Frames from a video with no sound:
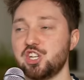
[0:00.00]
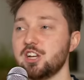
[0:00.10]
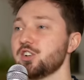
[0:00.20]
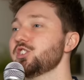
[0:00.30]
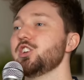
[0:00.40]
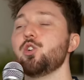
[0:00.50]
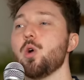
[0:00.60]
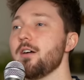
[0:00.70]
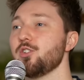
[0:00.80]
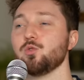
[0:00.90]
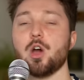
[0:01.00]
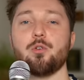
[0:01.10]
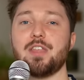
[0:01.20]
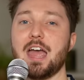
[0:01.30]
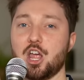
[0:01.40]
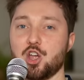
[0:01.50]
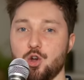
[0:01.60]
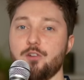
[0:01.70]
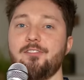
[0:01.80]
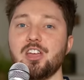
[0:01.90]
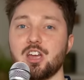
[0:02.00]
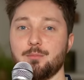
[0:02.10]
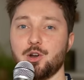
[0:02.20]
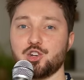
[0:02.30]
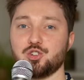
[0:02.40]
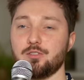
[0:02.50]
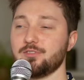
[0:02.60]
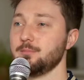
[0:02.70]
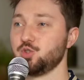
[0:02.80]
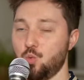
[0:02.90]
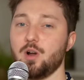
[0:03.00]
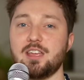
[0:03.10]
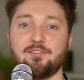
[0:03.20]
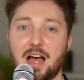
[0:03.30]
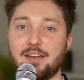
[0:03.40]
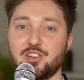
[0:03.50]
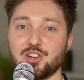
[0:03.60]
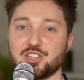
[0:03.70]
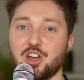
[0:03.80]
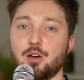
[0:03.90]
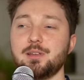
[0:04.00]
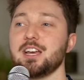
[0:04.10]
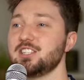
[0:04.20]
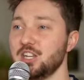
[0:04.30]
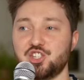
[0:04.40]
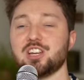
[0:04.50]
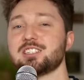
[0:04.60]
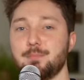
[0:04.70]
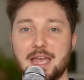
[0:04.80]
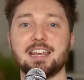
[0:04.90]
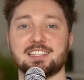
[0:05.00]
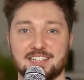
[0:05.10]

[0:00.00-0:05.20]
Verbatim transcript: Cheers to whoever wrote that goofy commercial from 25 years ago because you just made a